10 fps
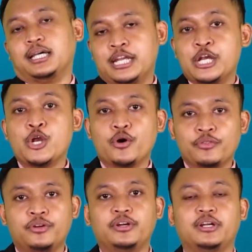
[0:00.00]
in
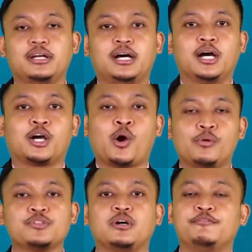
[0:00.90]
northern
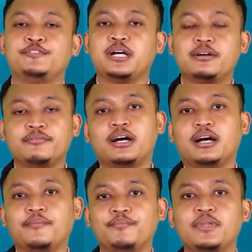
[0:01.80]
coast of
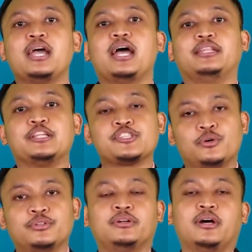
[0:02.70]
Java, and then
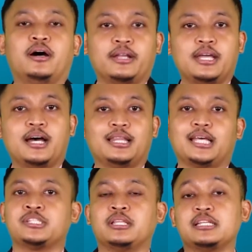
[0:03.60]
southern area
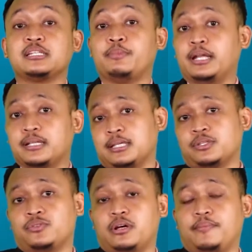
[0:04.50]
like Cilacap and
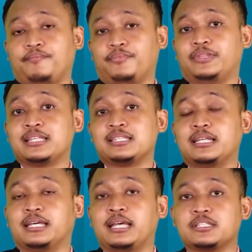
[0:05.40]
etc. That's
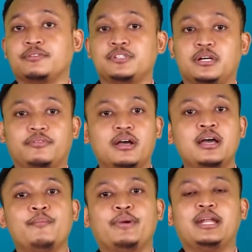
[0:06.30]
in the case of Java.
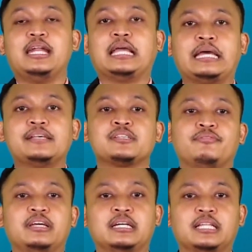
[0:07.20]
But in the case
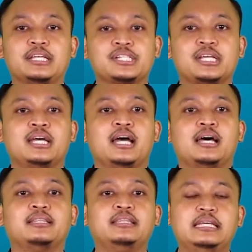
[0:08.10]
of English,
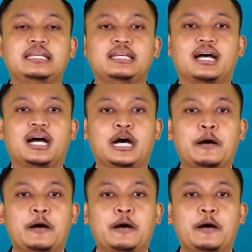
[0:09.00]
the